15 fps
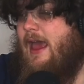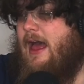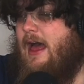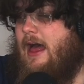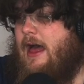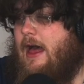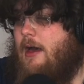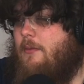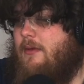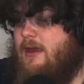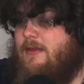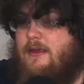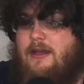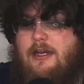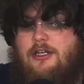And
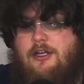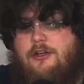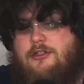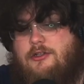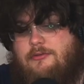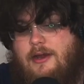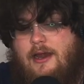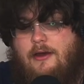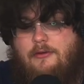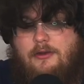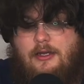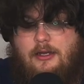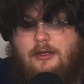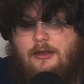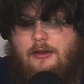then he turns
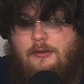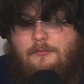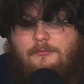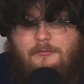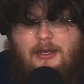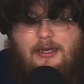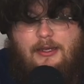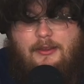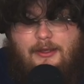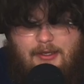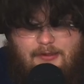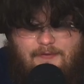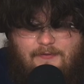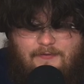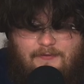around and immediately gets